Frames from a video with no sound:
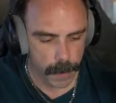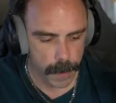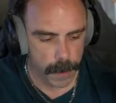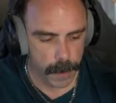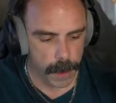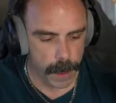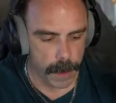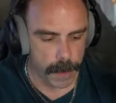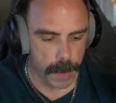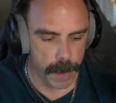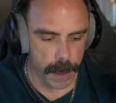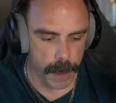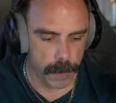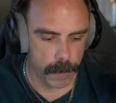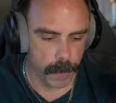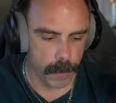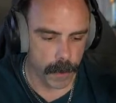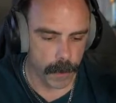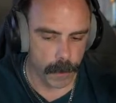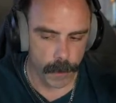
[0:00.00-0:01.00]
And
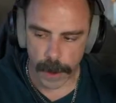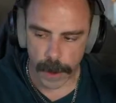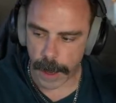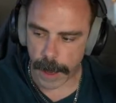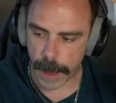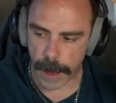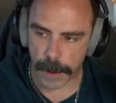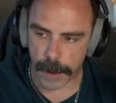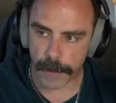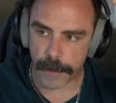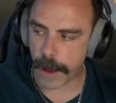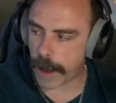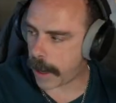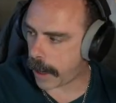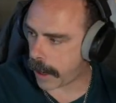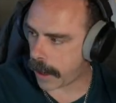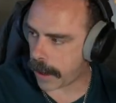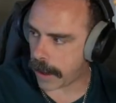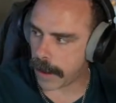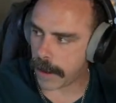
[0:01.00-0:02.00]
then we will have
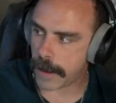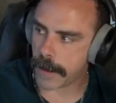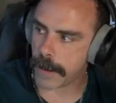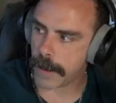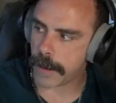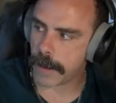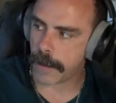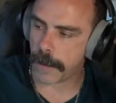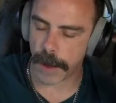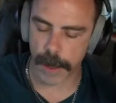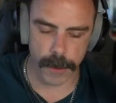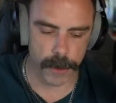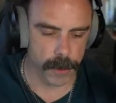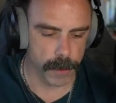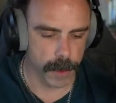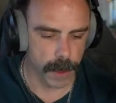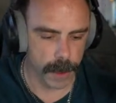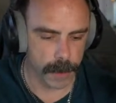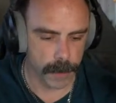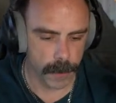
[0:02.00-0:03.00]
make sure
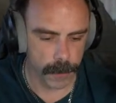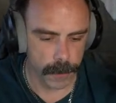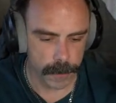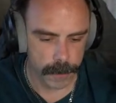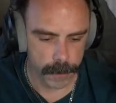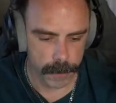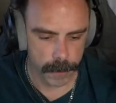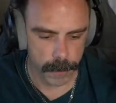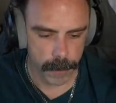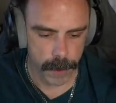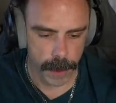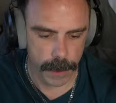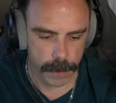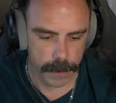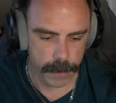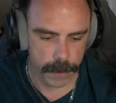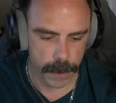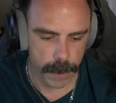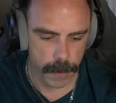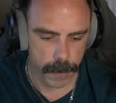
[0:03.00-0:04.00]
that I don't block
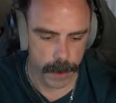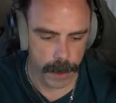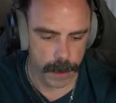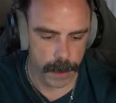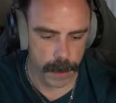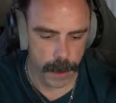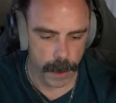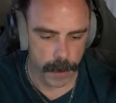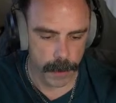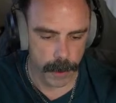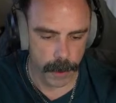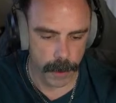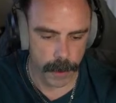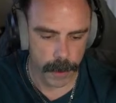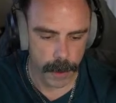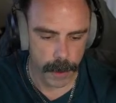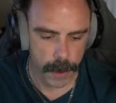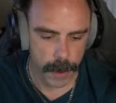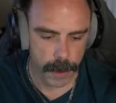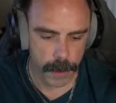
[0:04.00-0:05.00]
this up, another
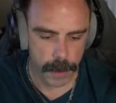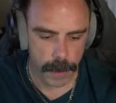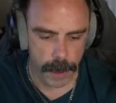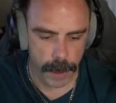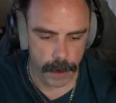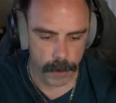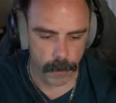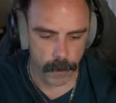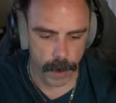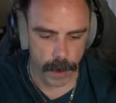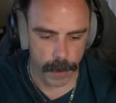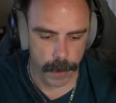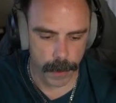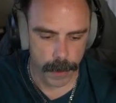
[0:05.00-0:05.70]
thing with